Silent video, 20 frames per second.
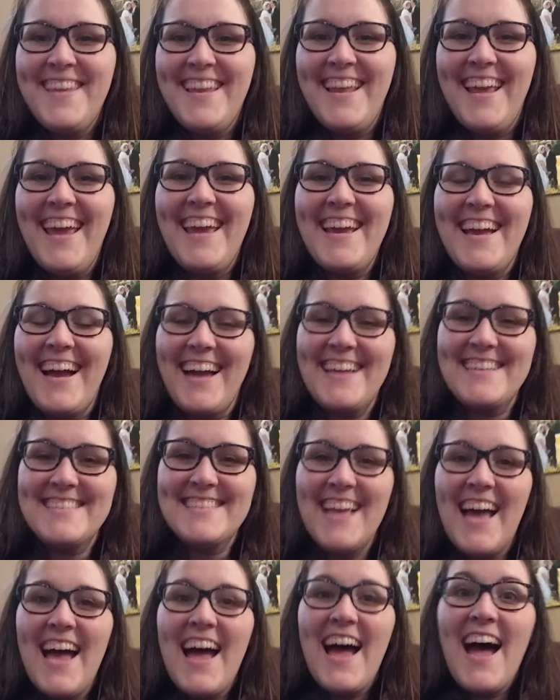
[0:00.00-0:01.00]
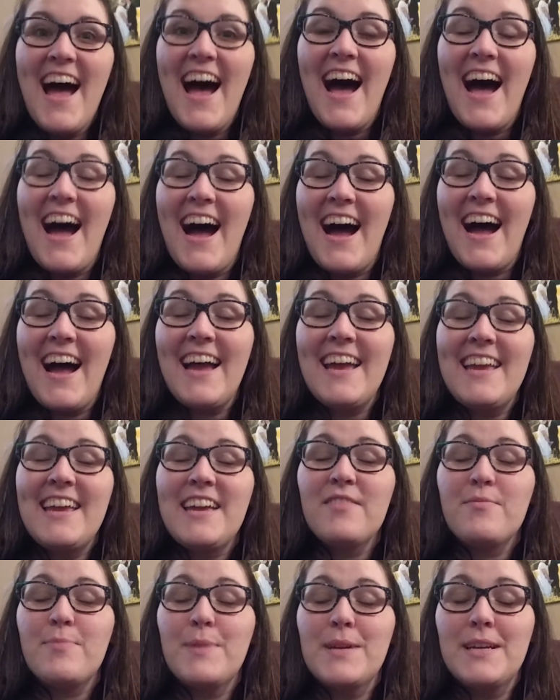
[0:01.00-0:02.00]
Hey guys, I
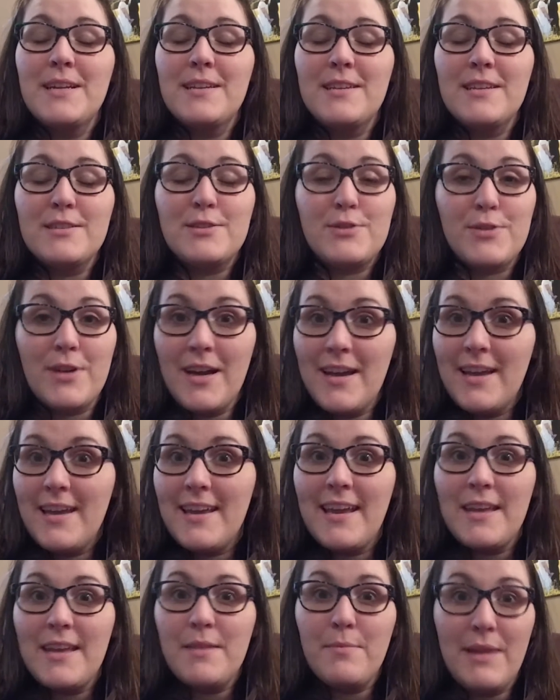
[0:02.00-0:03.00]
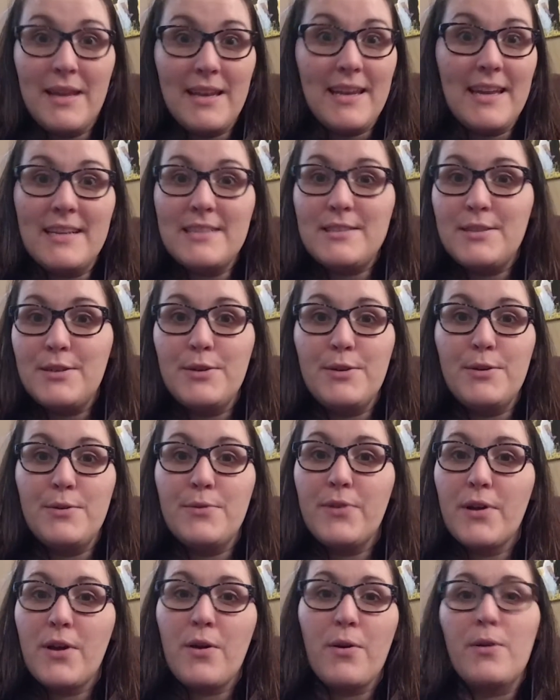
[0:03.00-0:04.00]
have been trying and meaning to
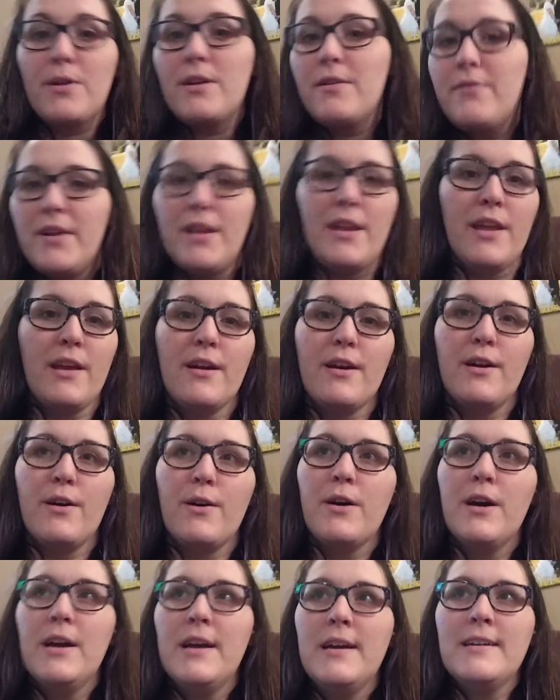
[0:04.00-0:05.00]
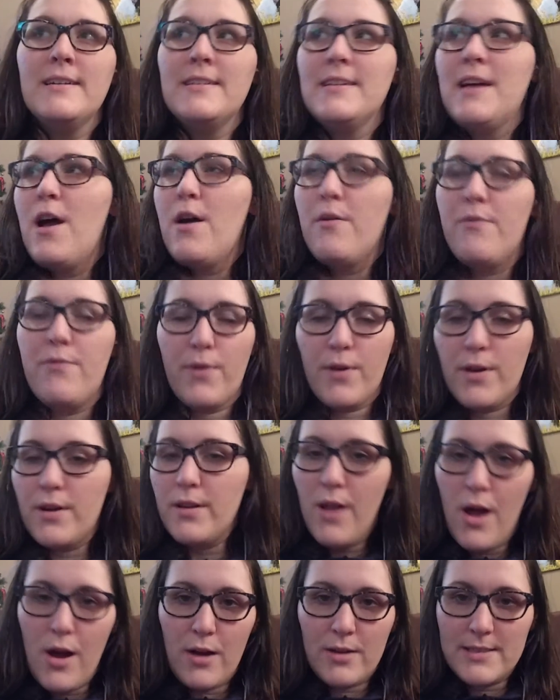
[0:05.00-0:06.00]
record a video for a
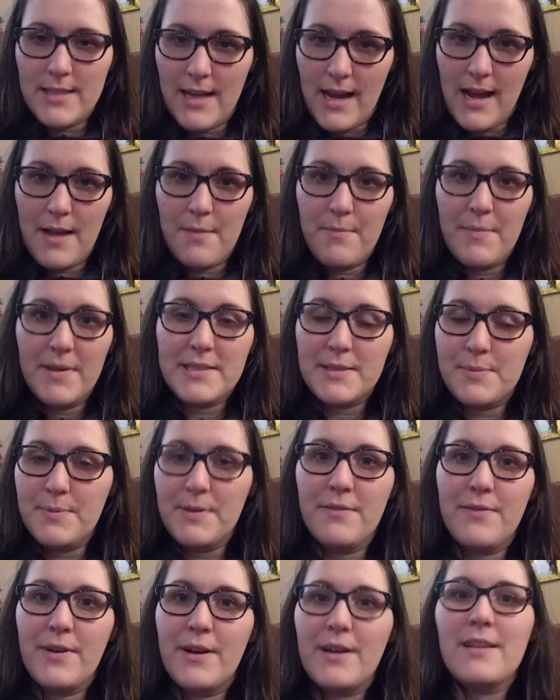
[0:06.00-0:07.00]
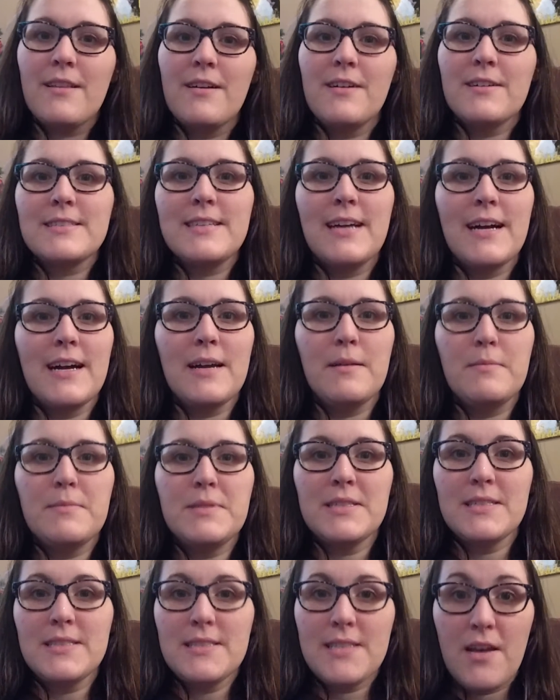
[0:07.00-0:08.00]
long time. It's been a very long time
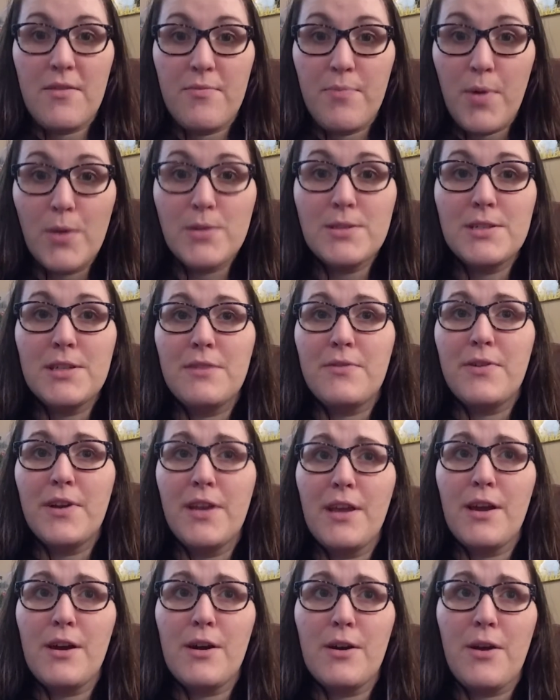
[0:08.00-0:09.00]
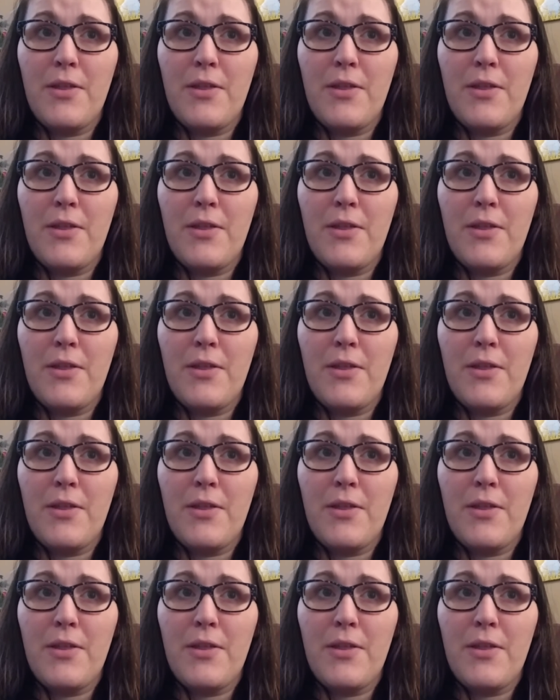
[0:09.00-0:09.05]
since I've posted a video.